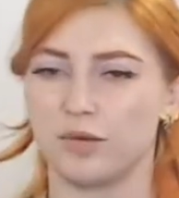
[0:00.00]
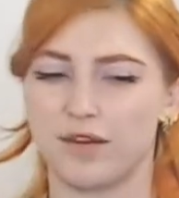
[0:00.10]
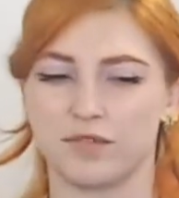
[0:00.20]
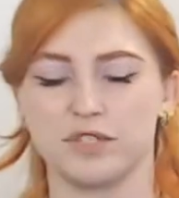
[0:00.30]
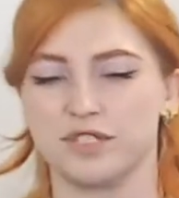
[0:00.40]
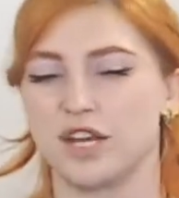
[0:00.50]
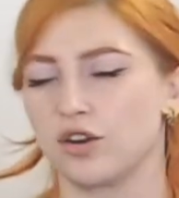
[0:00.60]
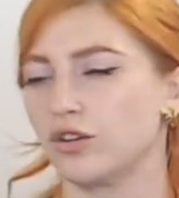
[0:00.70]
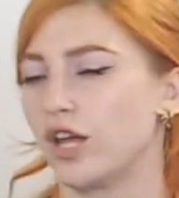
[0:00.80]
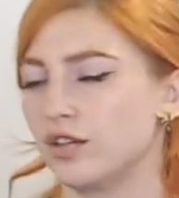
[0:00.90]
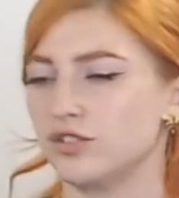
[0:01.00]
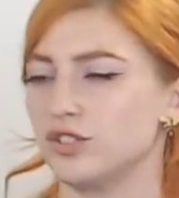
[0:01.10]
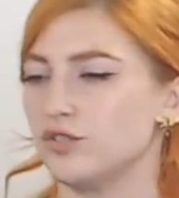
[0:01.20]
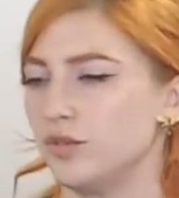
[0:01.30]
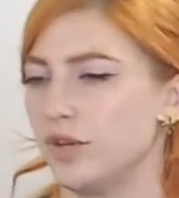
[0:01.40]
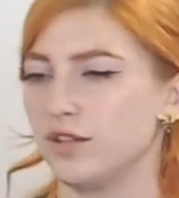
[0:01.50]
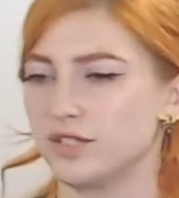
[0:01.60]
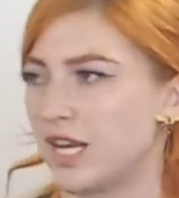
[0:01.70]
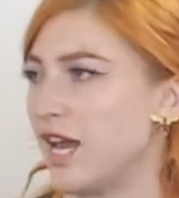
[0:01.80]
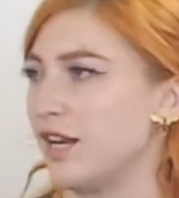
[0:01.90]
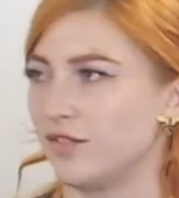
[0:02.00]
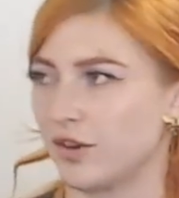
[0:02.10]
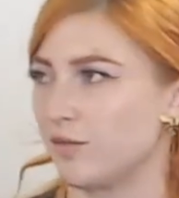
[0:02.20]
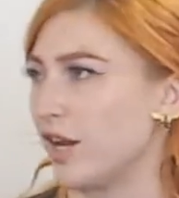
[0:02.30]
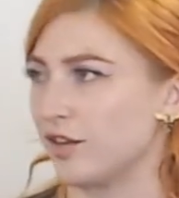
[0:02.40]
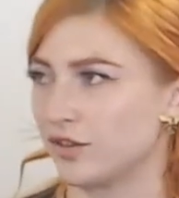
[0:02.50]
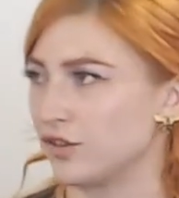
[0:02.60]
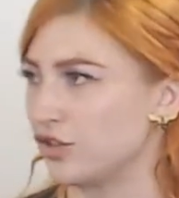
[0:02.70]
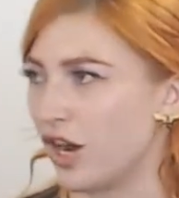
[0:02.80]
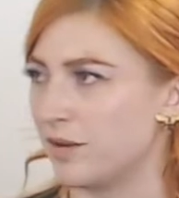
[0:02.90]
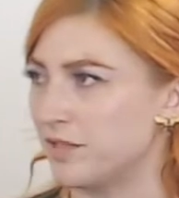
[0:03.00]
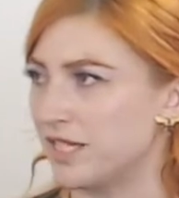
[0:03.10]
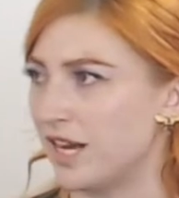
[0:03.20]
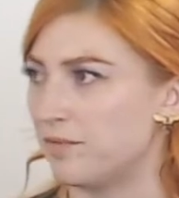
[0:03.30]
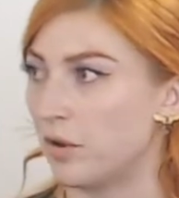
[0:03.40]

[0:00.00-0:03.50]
everyone's there like just scanning their regular job stuff.